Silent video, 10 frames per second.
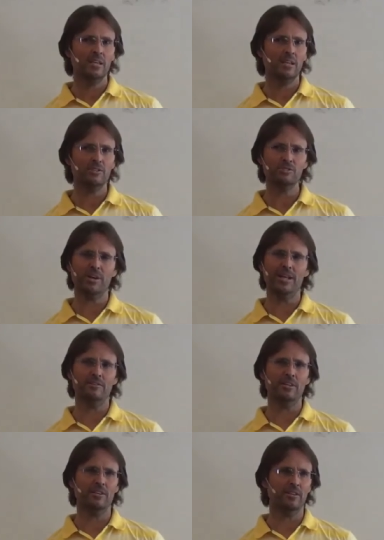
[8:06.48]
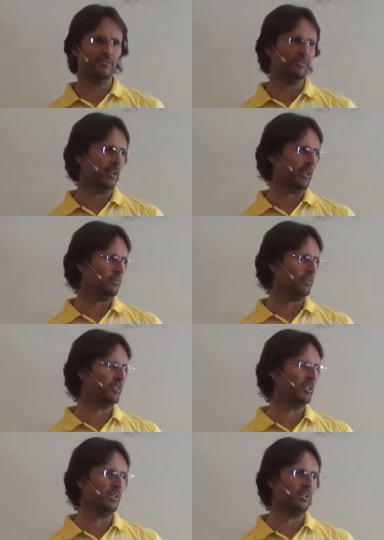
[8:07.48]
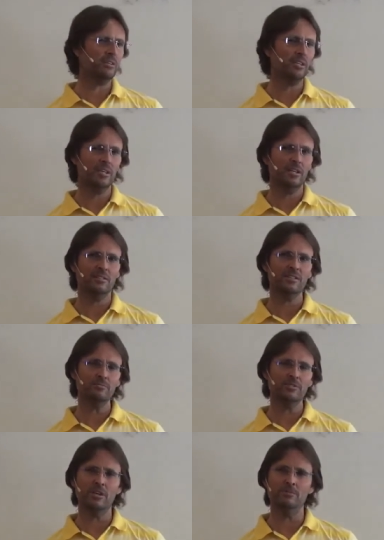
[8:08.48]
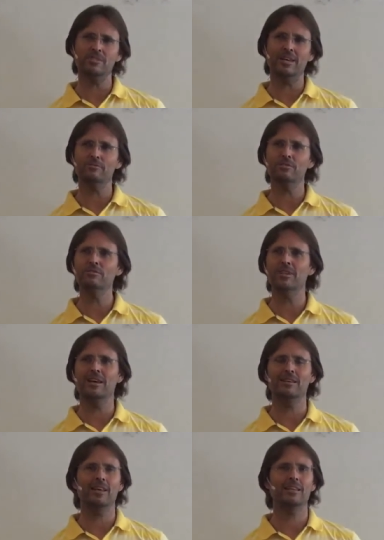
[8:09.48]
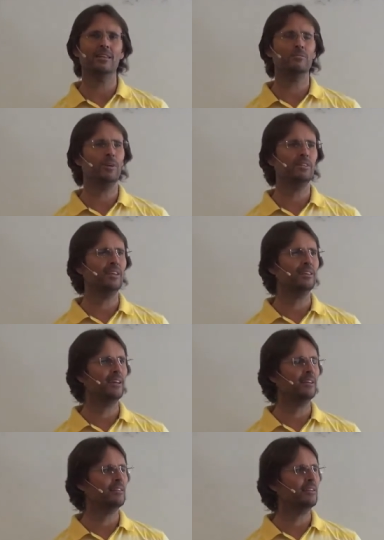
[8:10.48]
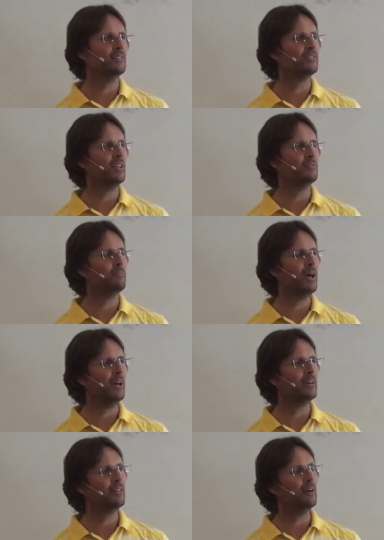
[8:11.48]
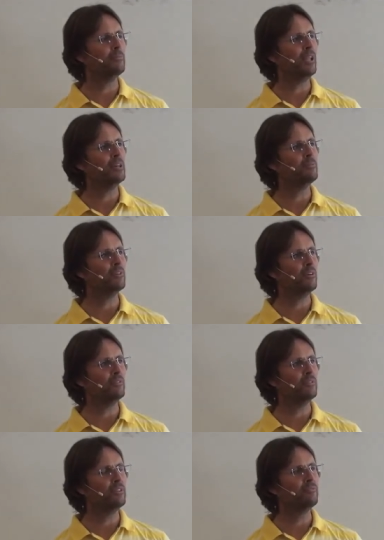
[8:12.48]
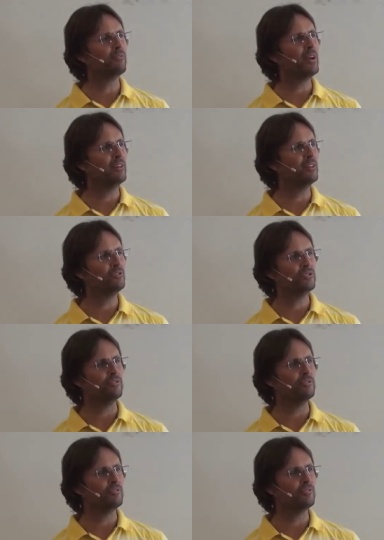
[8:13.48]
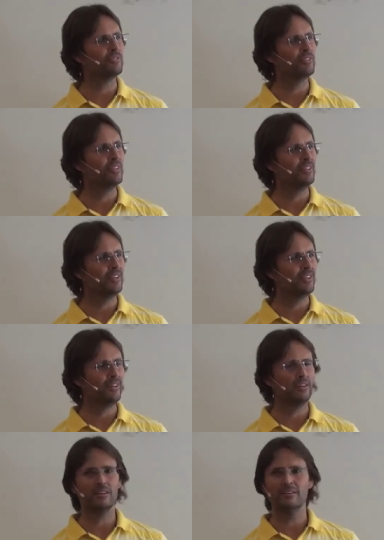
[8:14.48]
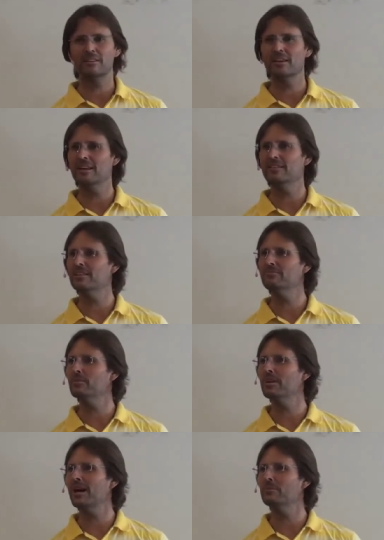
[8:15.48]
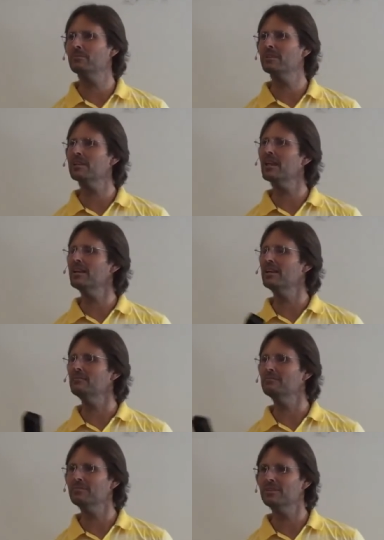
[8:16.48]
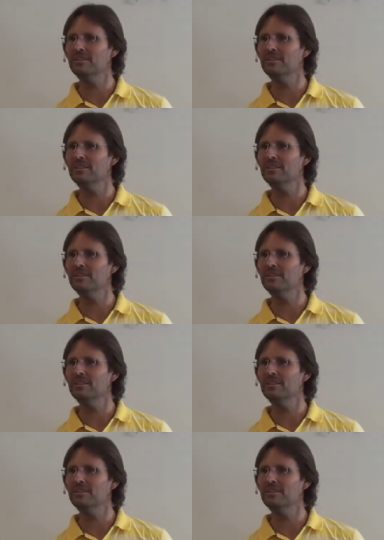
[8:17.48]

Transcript: In Australia, I don't know if that happens here, sometimes they'll do that, and then when they get it sent back, they'll blame it on the freight insurance, and therefore are able to claim